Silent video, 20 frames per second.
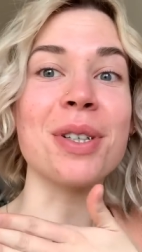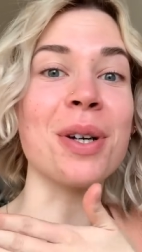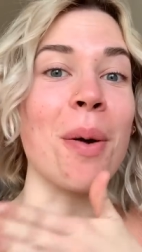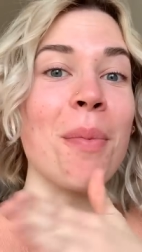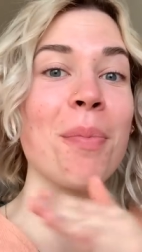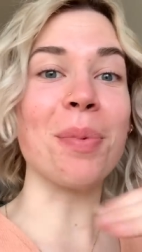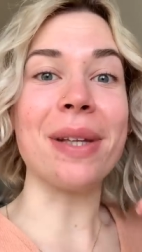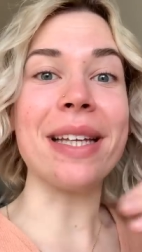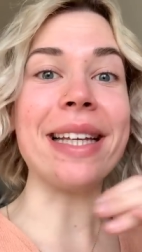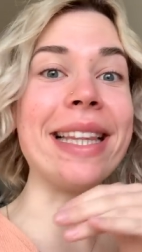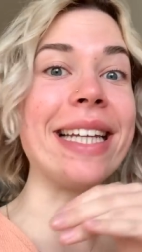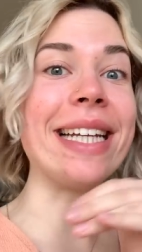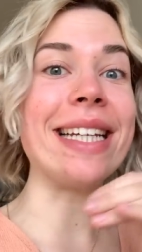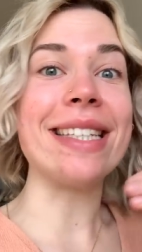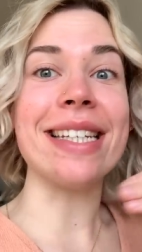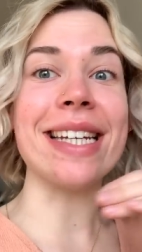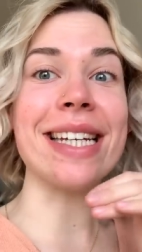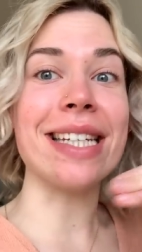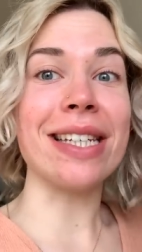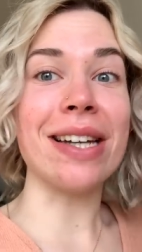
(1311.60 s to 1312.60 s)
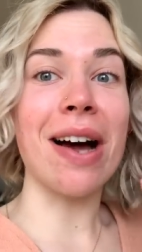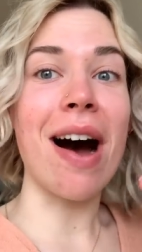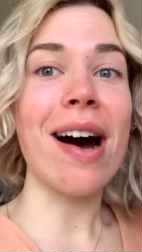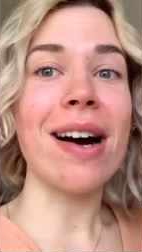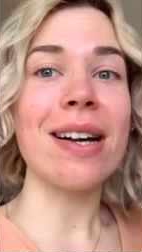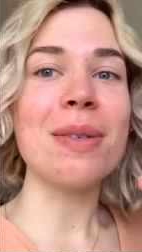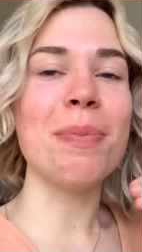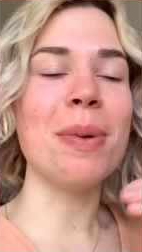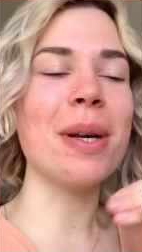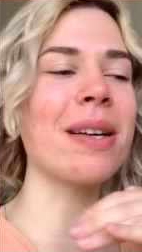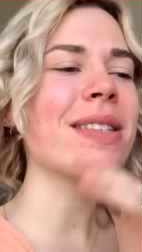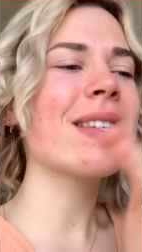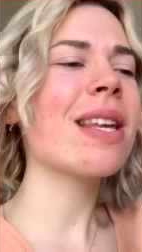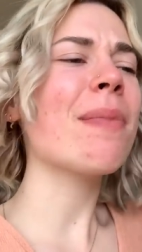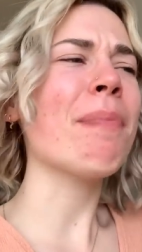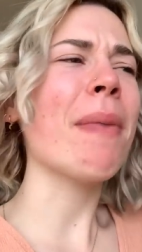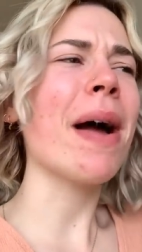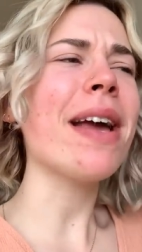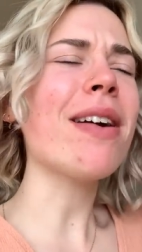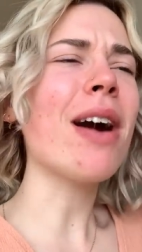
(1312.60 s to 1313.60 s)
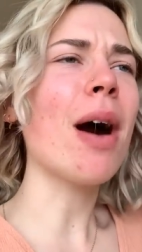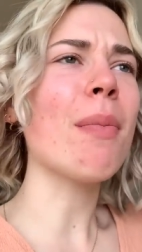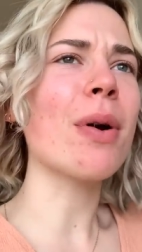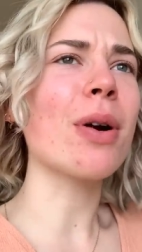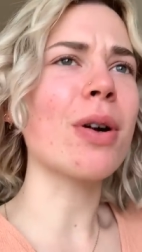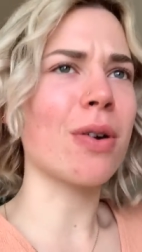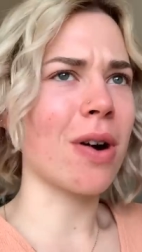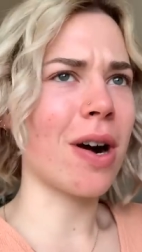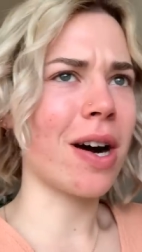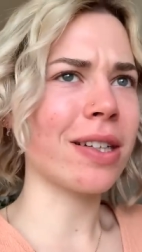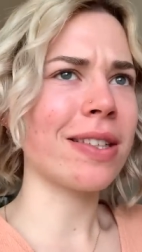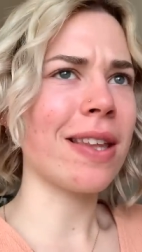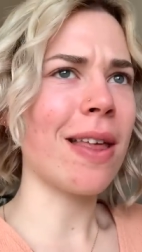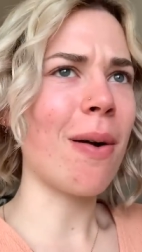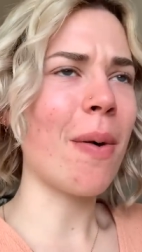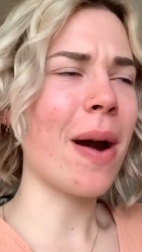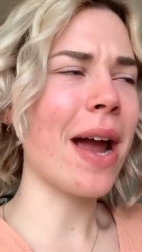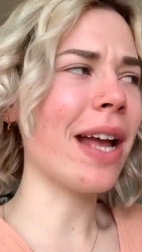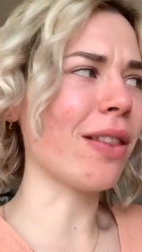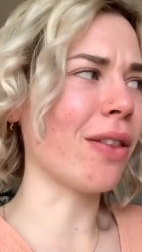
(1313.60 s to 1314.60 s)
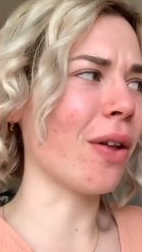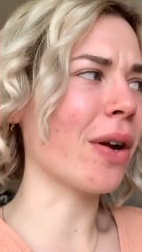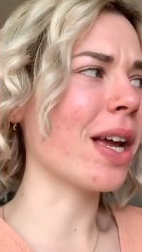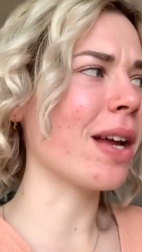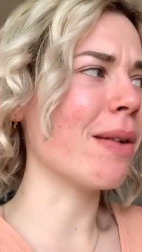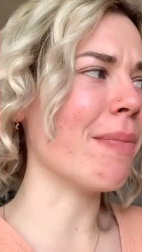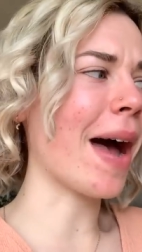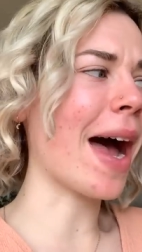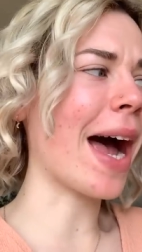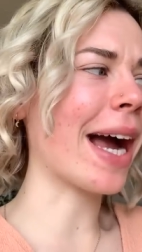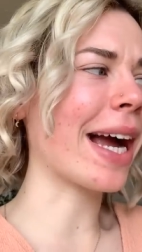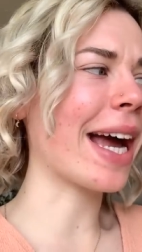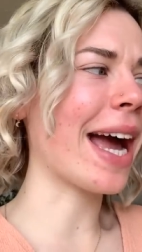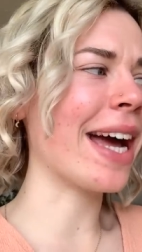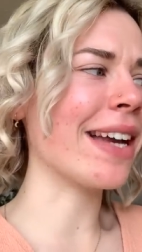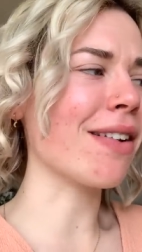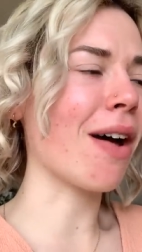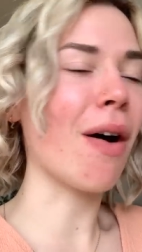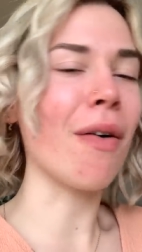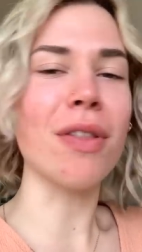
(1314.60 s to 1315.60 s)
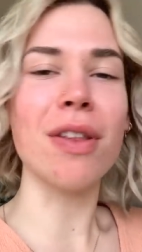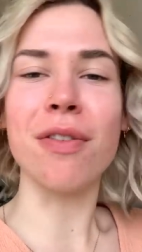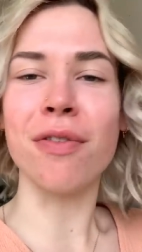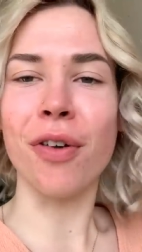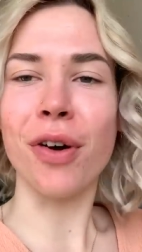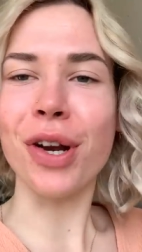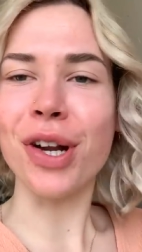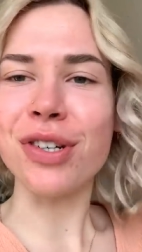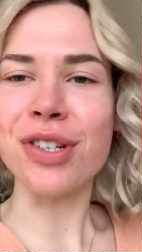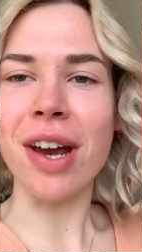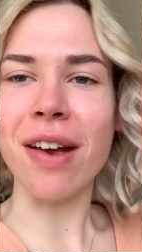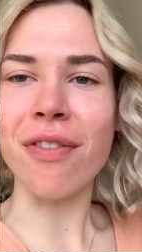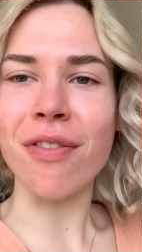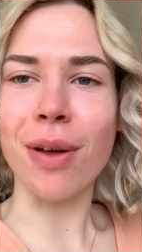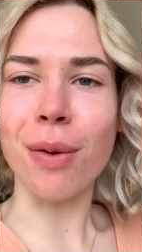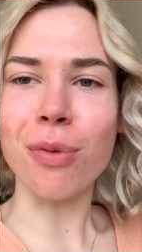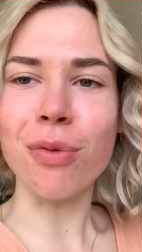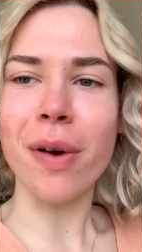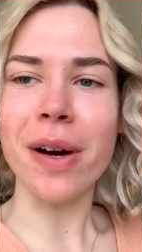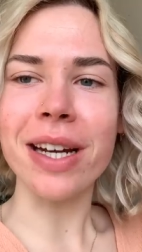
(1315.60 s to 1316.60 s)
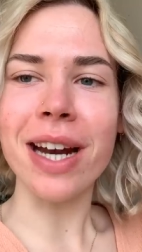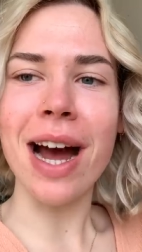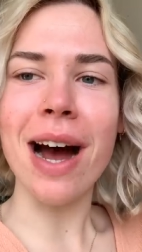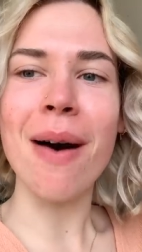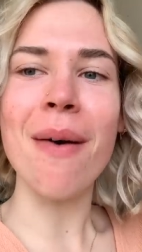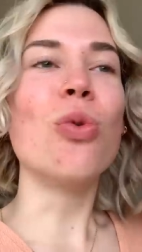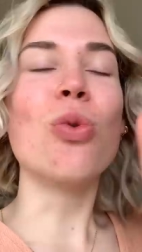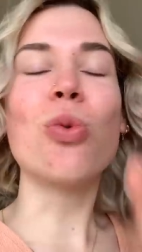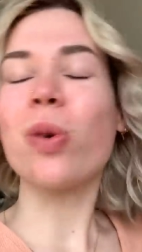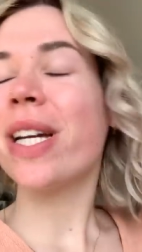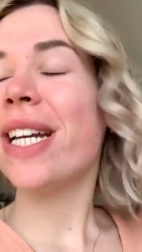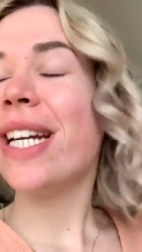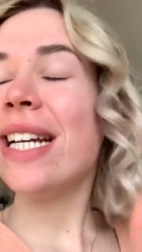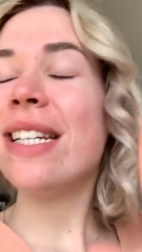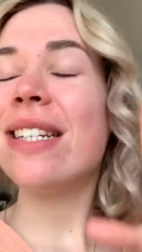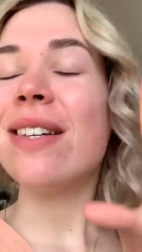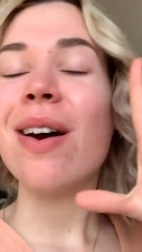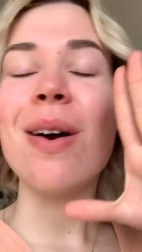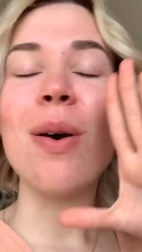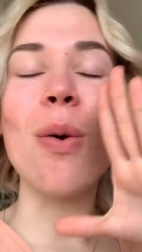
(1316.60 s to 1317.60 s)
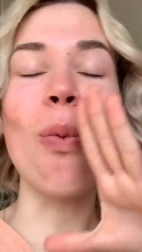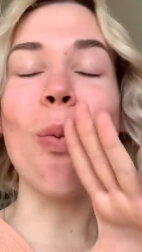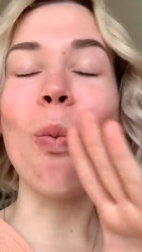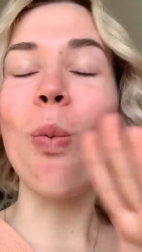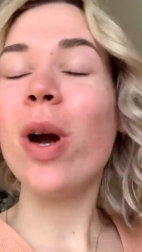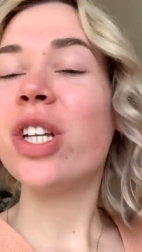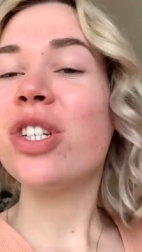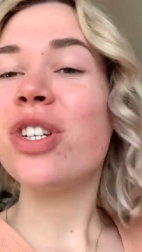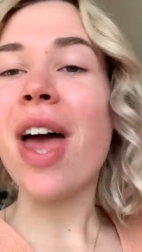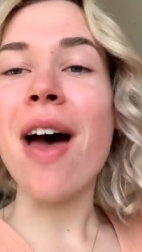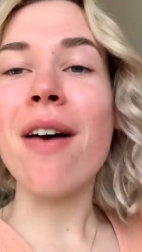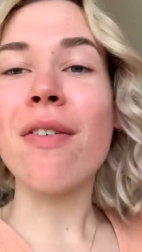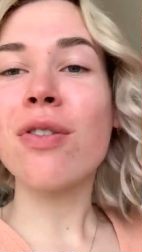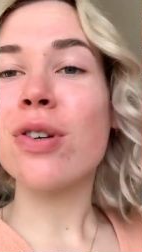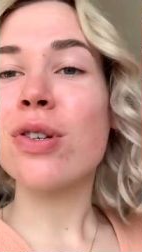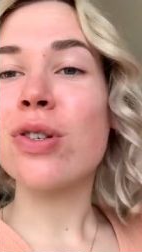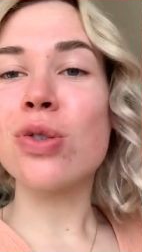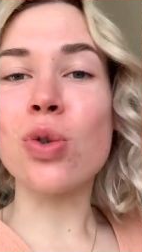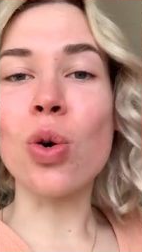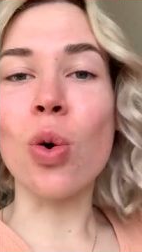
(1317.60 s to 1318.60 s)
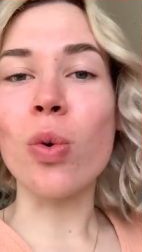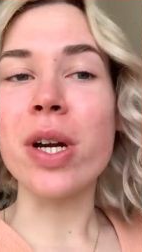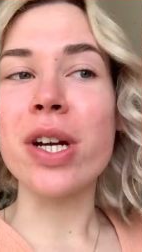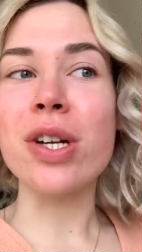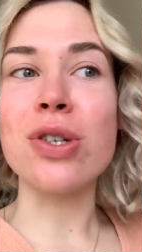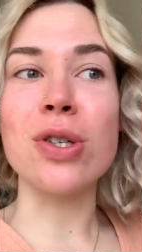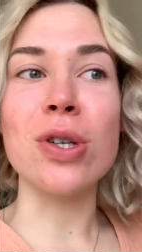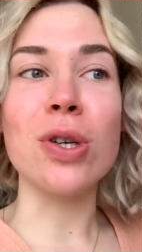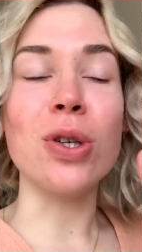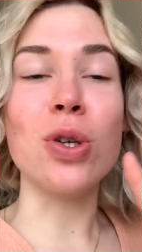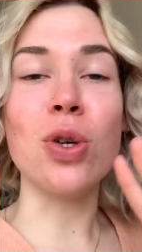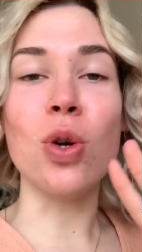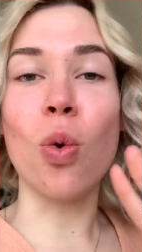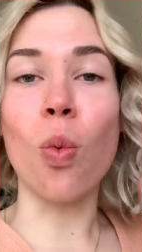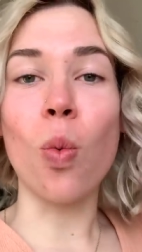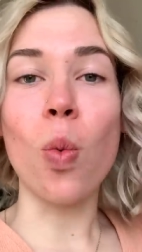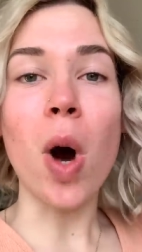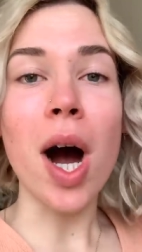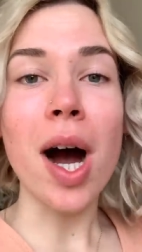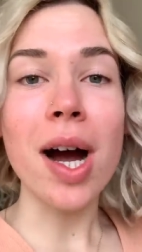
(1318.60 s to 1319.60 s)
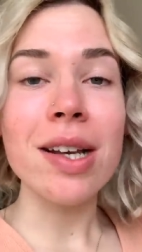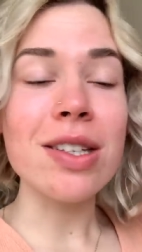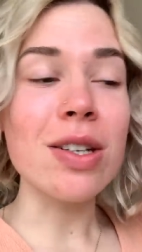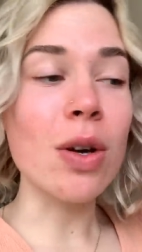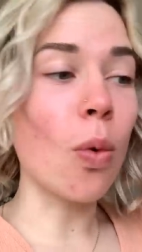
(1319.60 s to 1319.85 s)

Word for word: completely did not because it might come across that way looking back at all the footage I filmed right now. Read whichever stories you want,